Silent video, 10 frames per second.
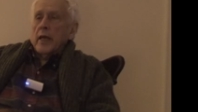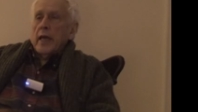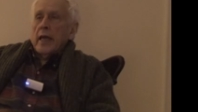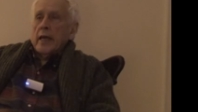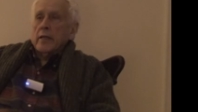
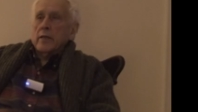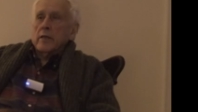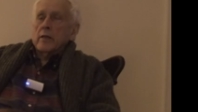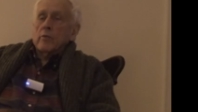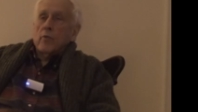
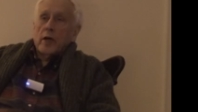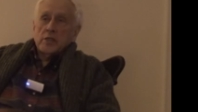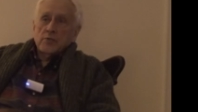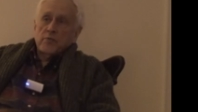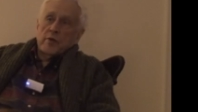and
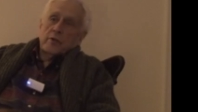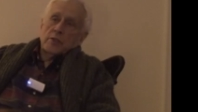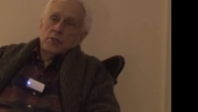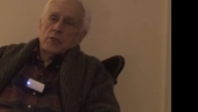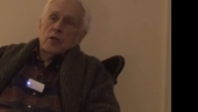writes
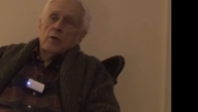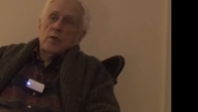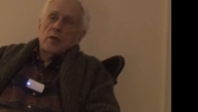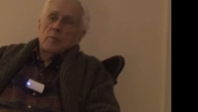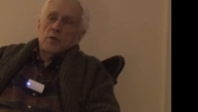very
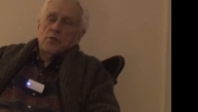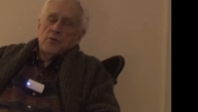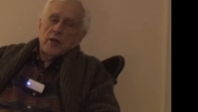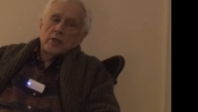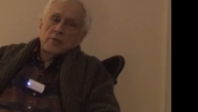slowly but
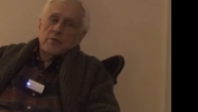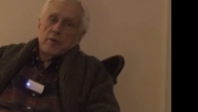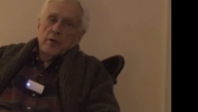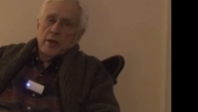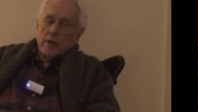thinks
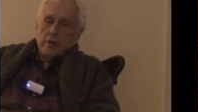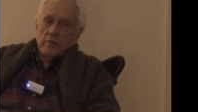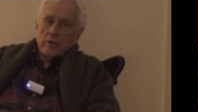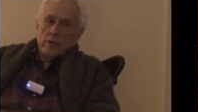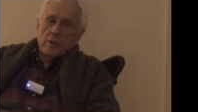very
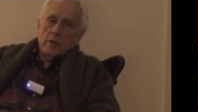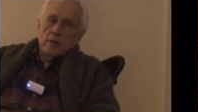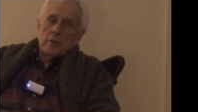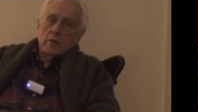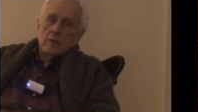carefully.
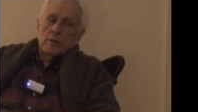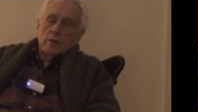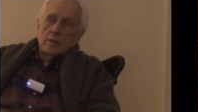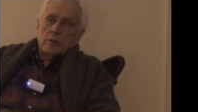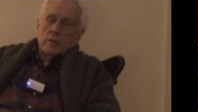
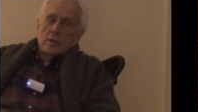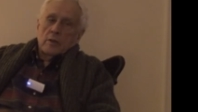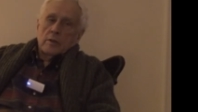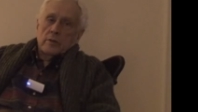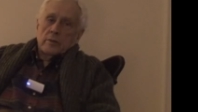
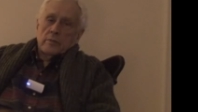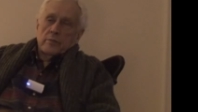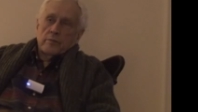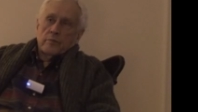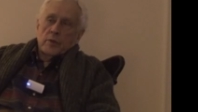Uh,
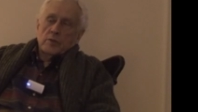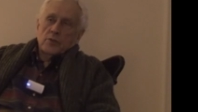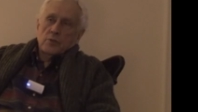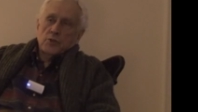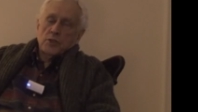and
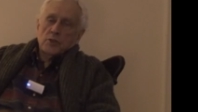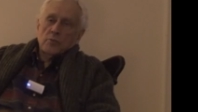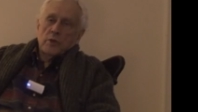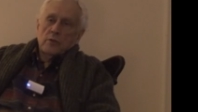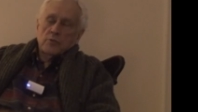so she
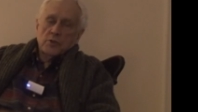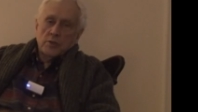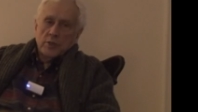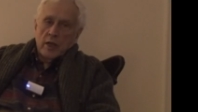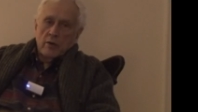isn't one who
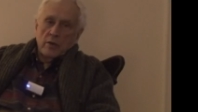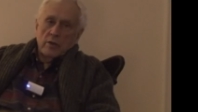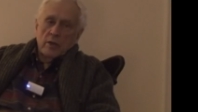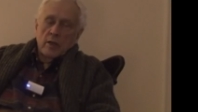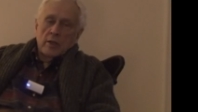sits down
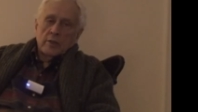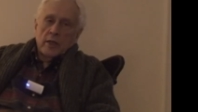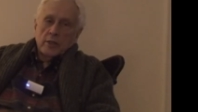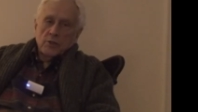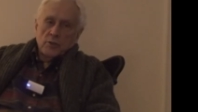and
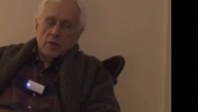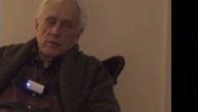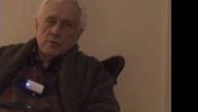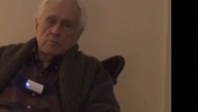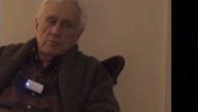dashes
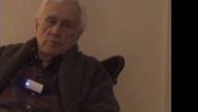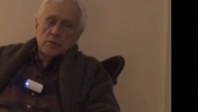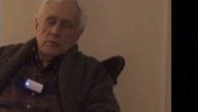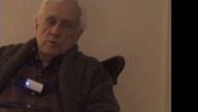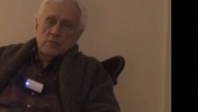off,
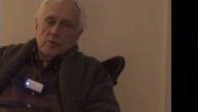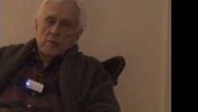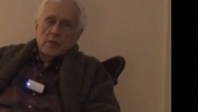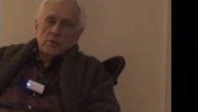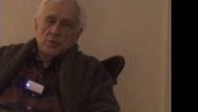you know, three
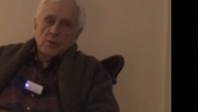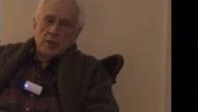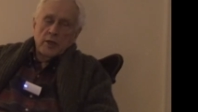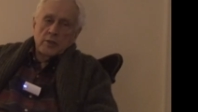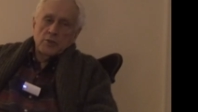pages a
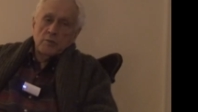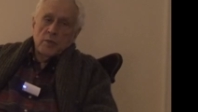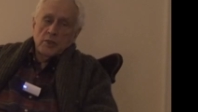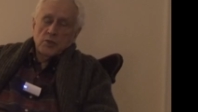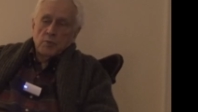night. She
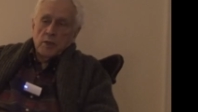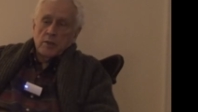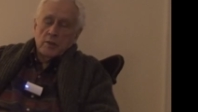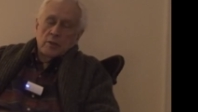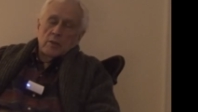might
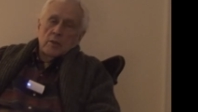spend